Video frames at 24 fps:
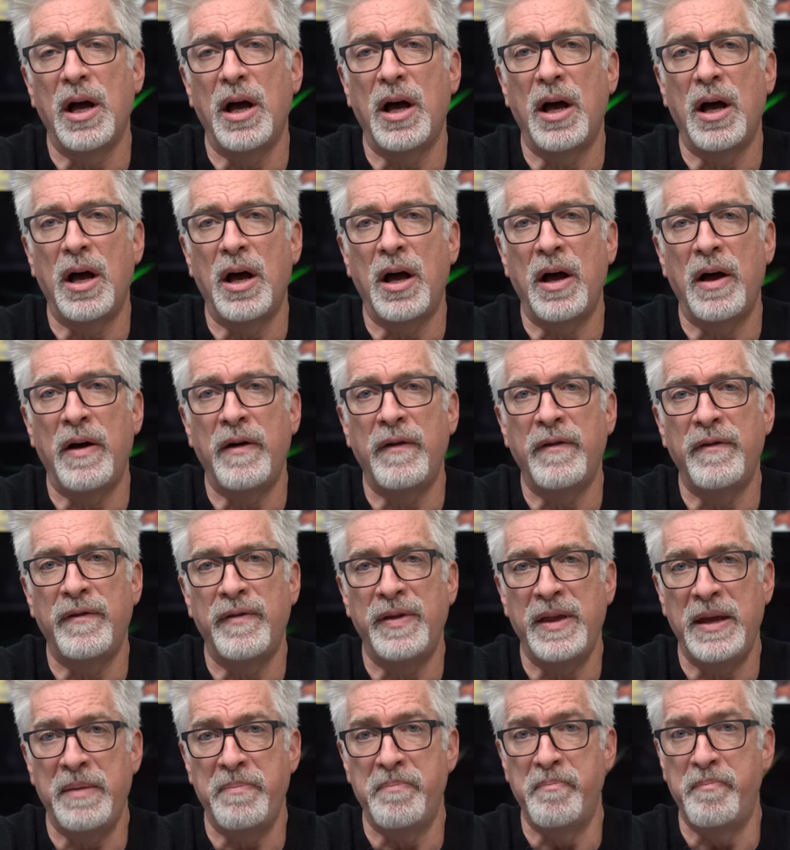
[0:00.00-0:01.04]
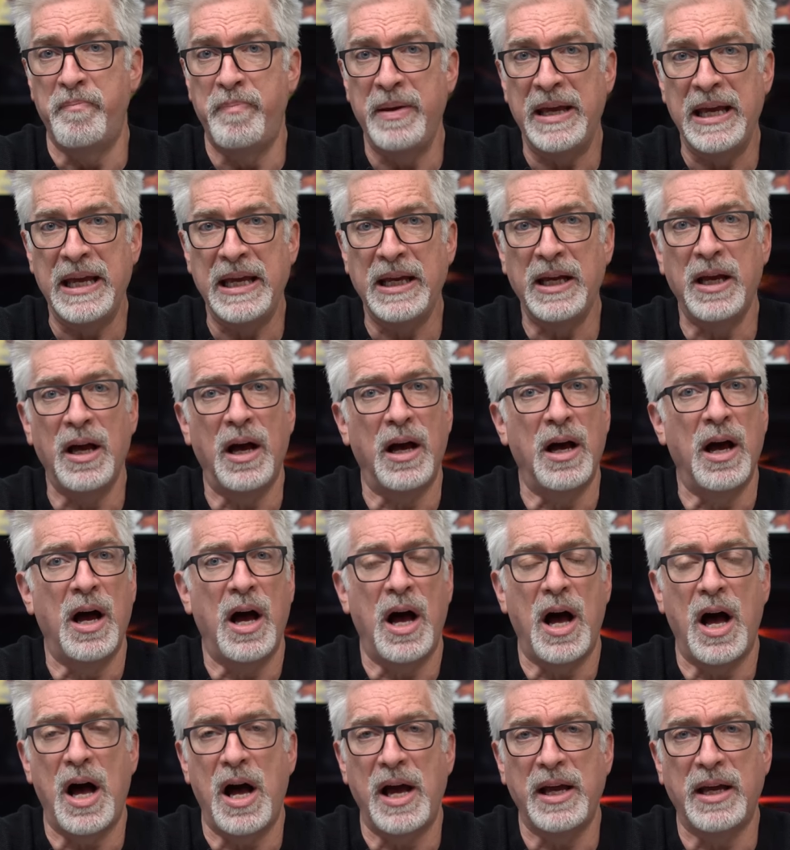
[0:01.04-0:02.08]
of the big,
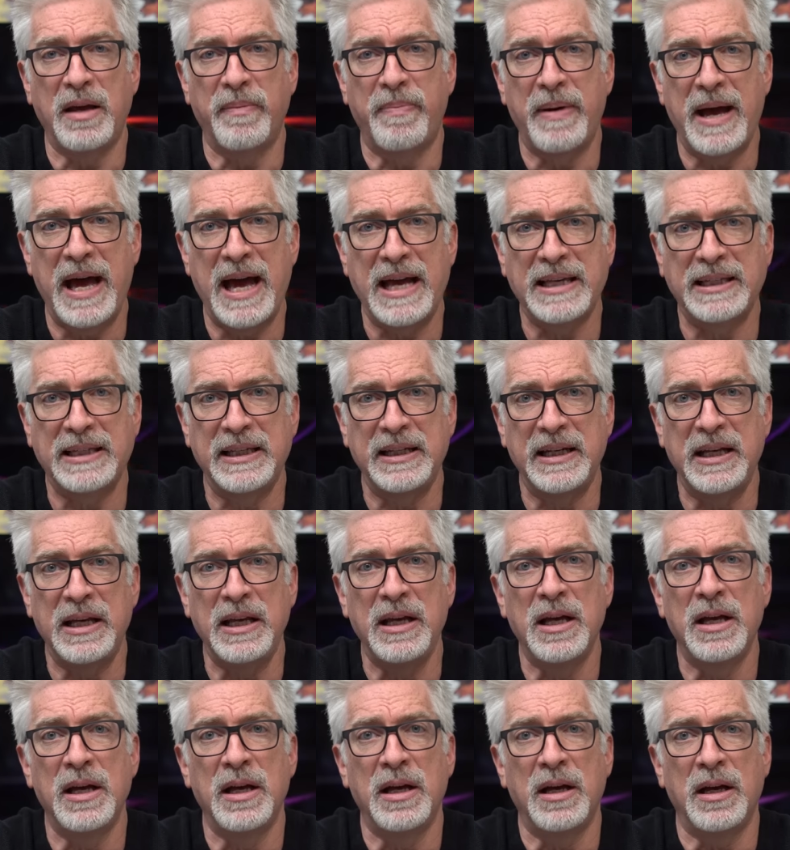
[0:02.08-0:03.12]
high-capacity,